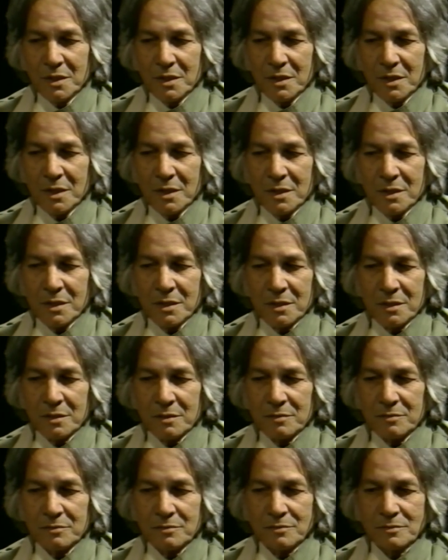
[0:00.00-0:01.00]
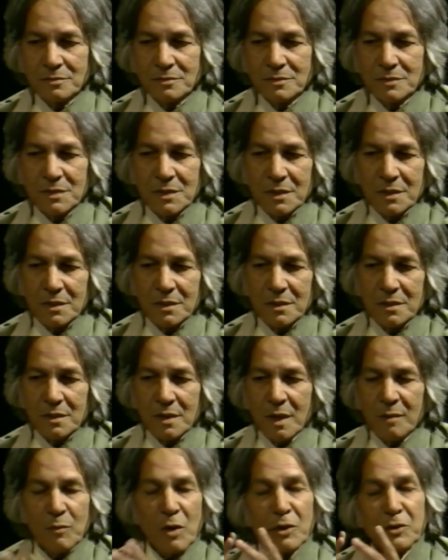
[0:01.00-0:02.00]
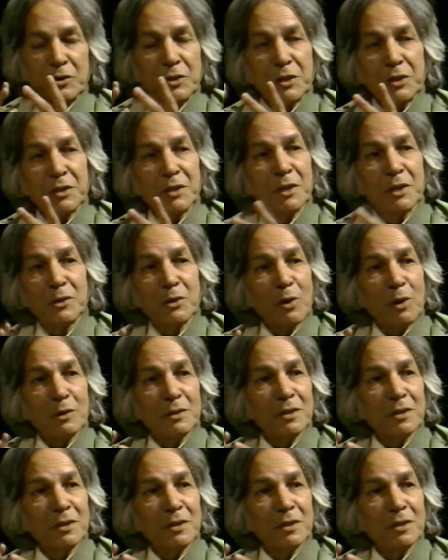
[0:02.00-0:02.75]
And I'm not thinking at all.